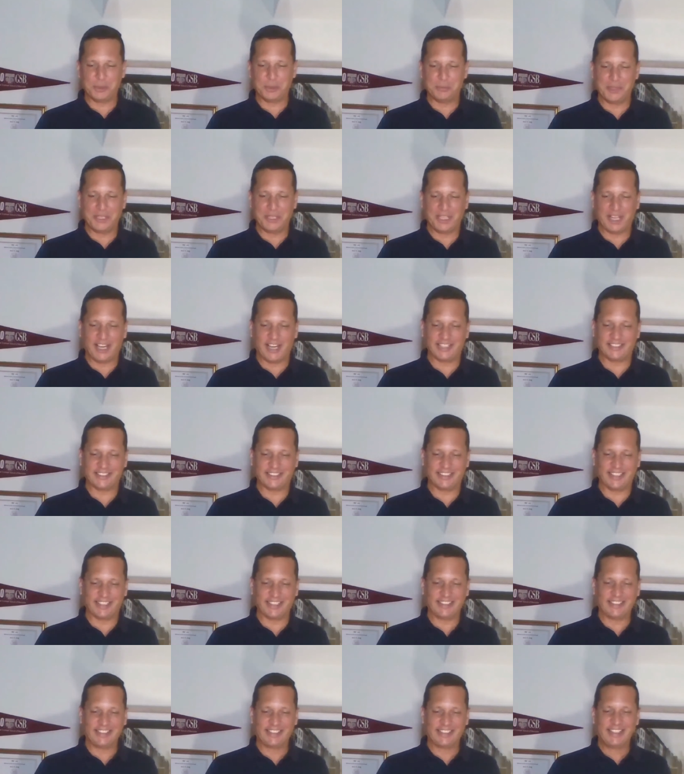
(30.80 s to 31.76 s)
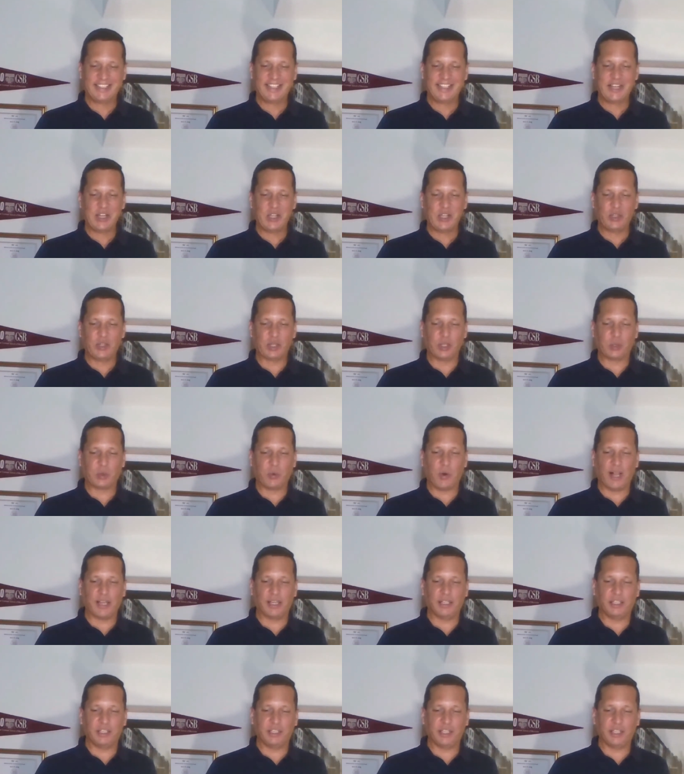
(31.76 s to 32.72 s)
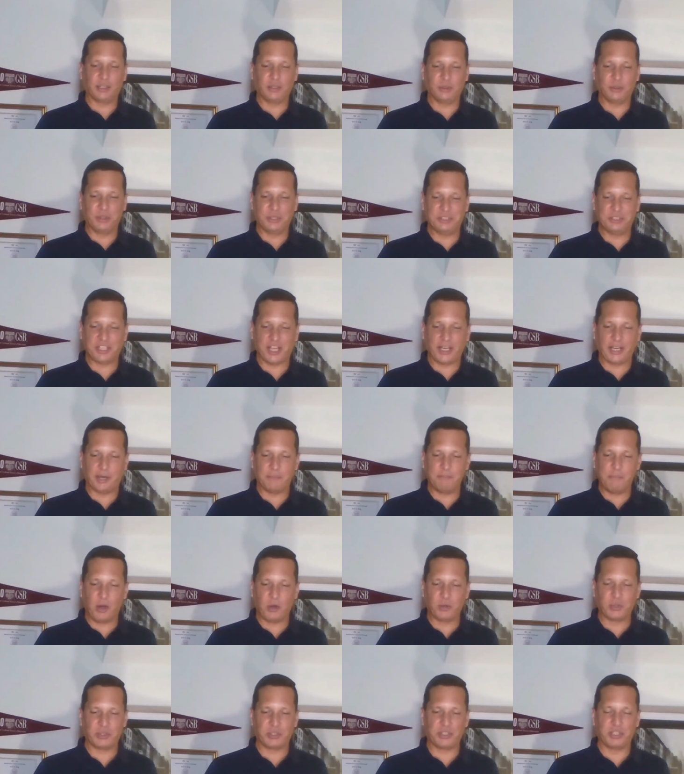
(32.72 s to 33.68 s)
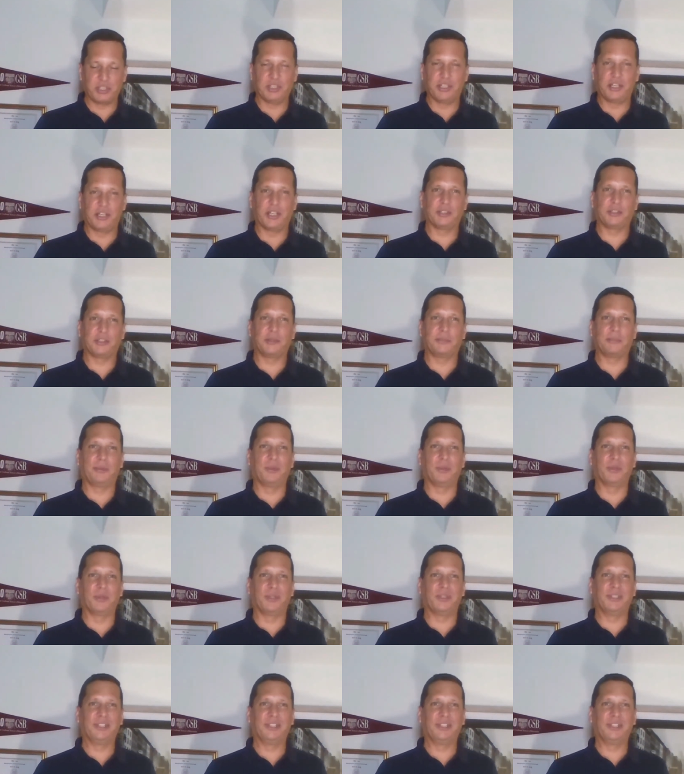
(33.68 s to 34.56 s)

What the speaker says: likes that. The quality that you desire most in an entrepreneur.